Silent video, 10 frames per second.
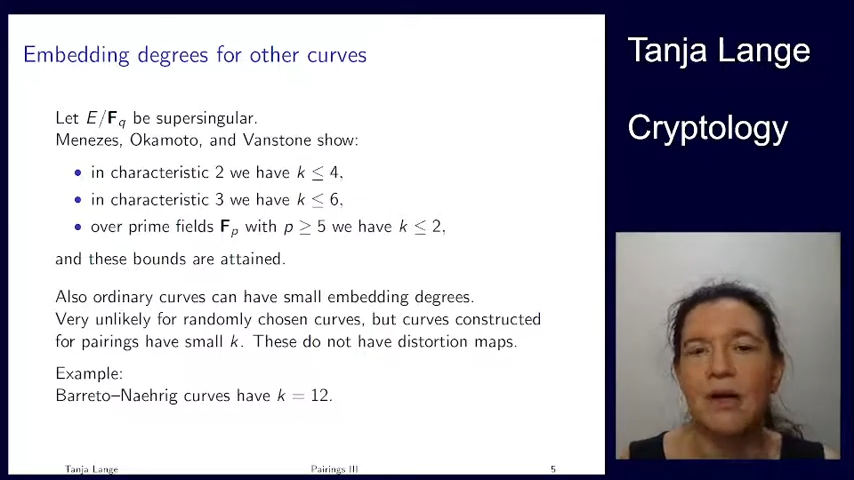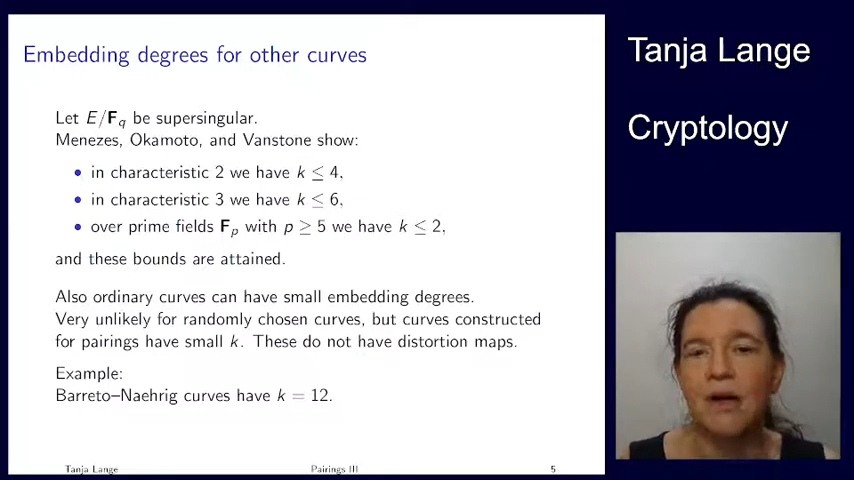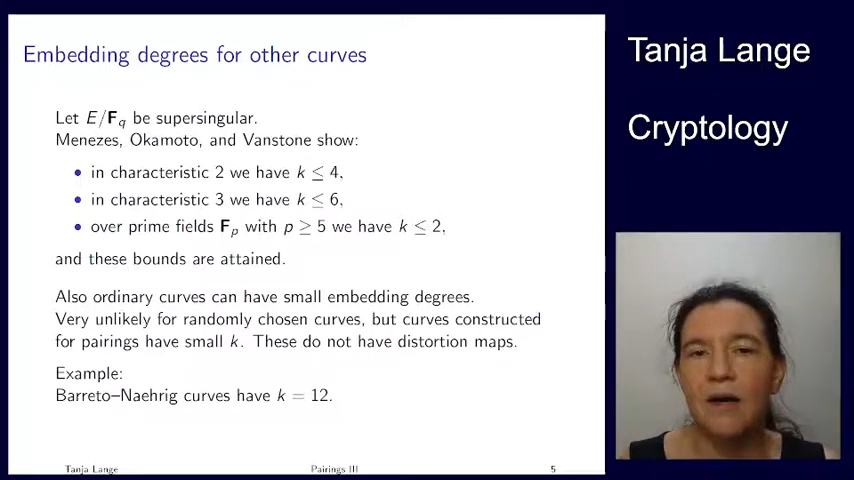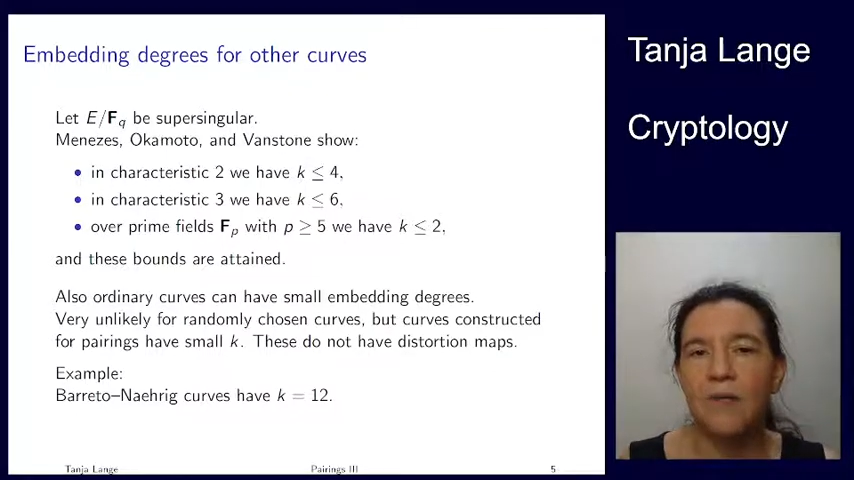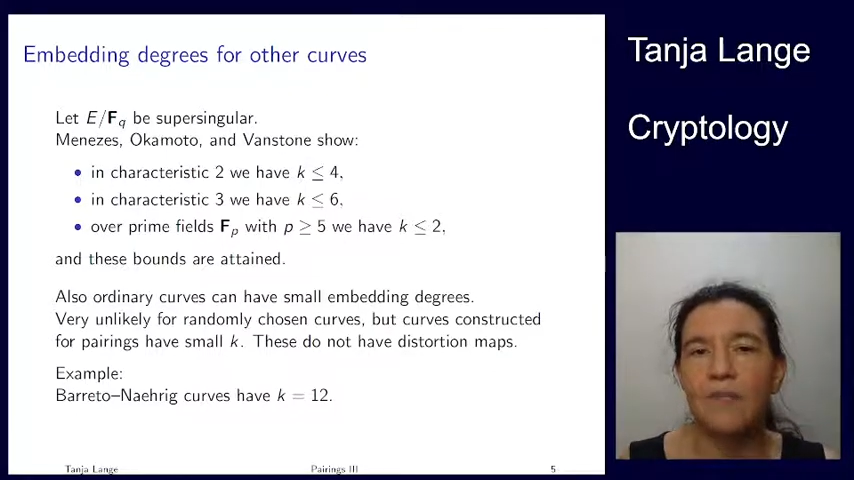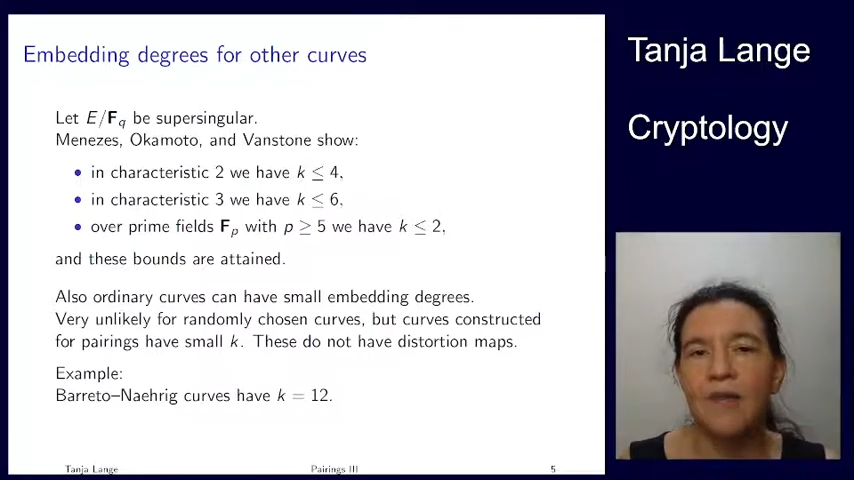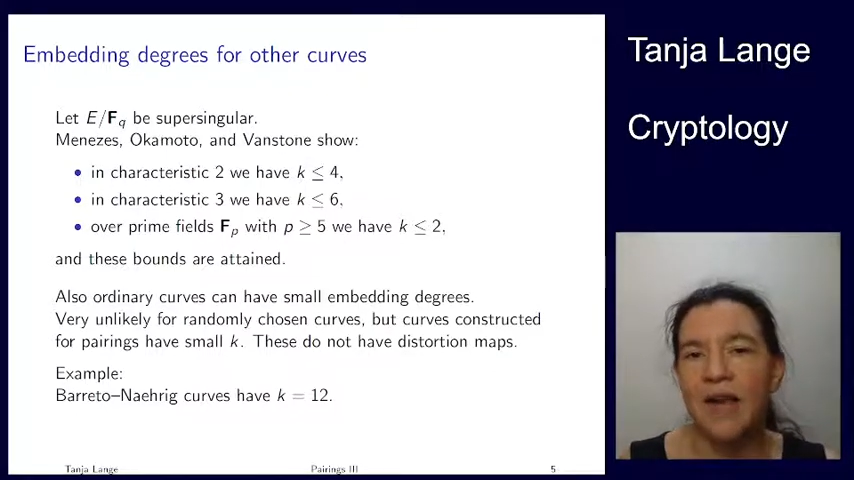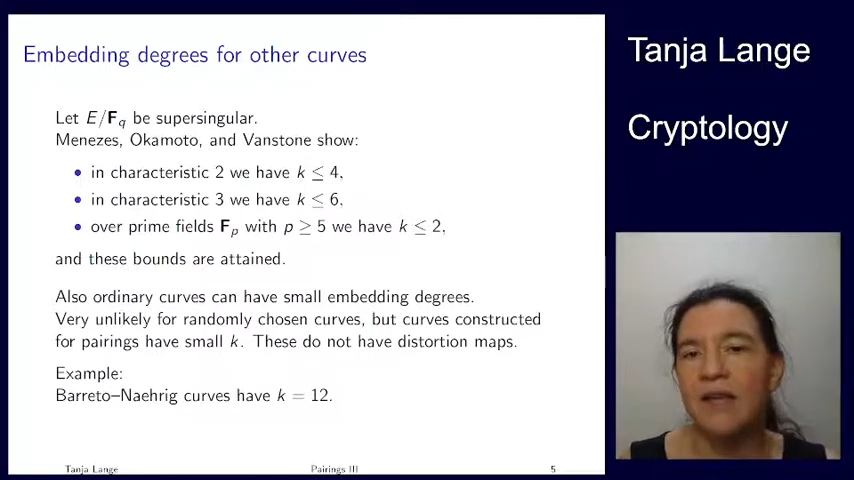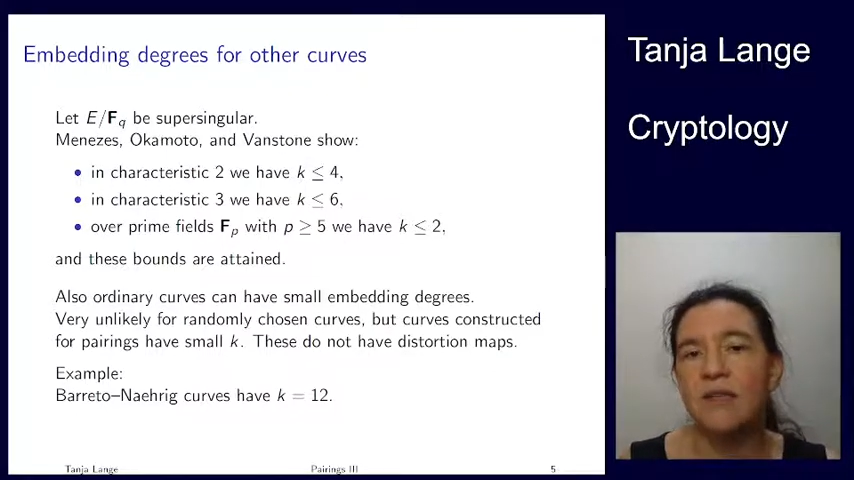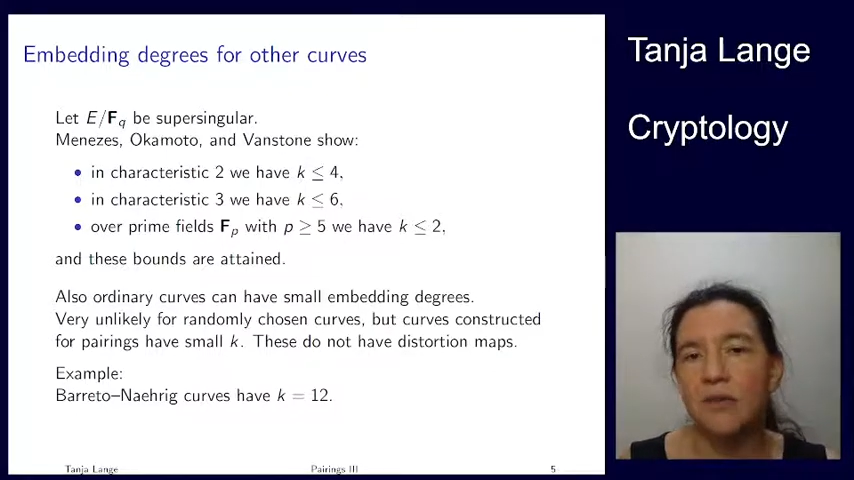Um,
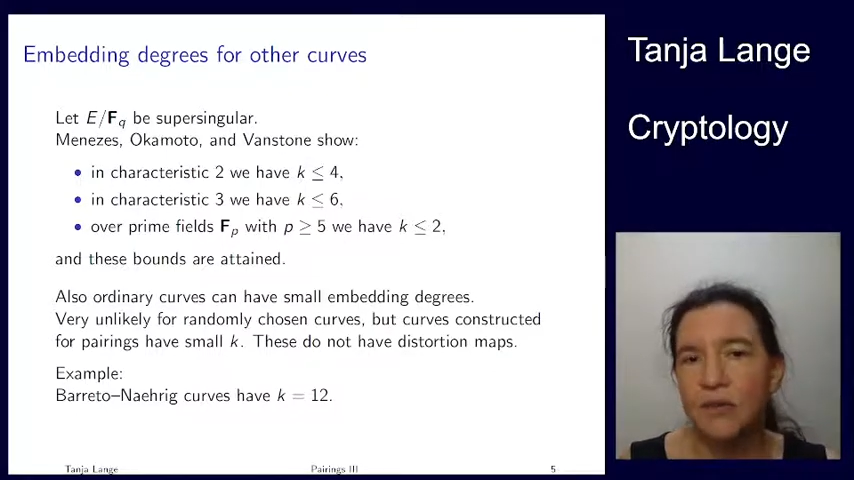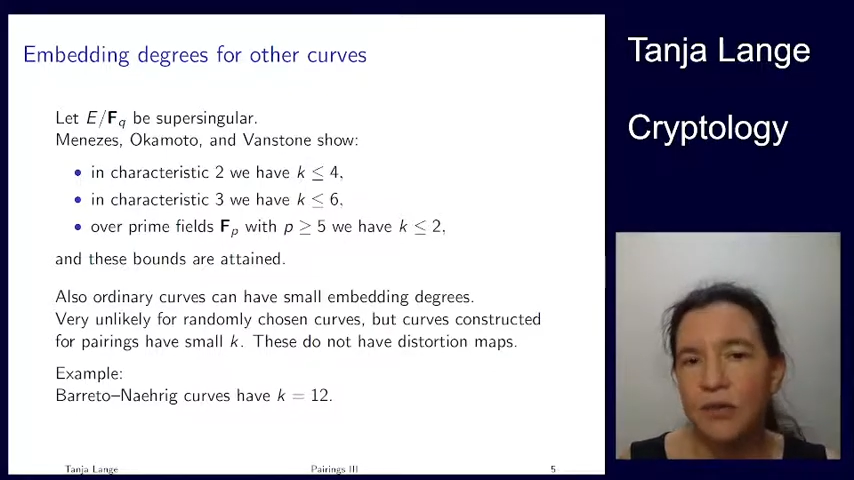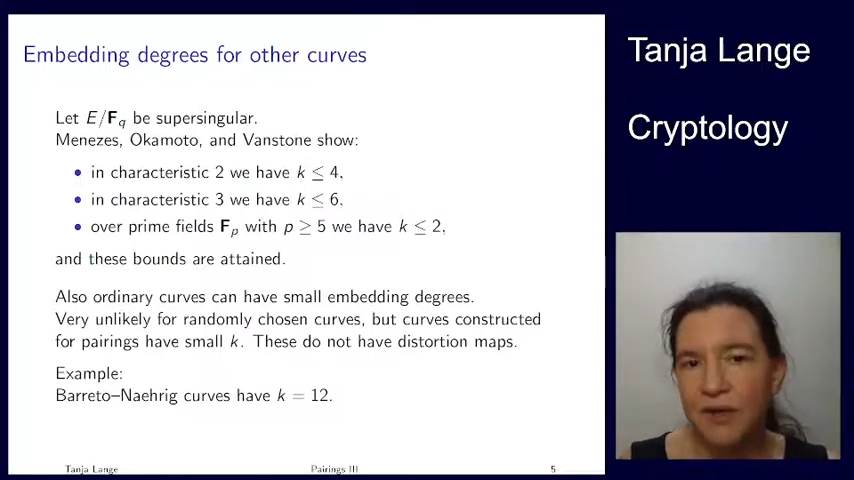and it's also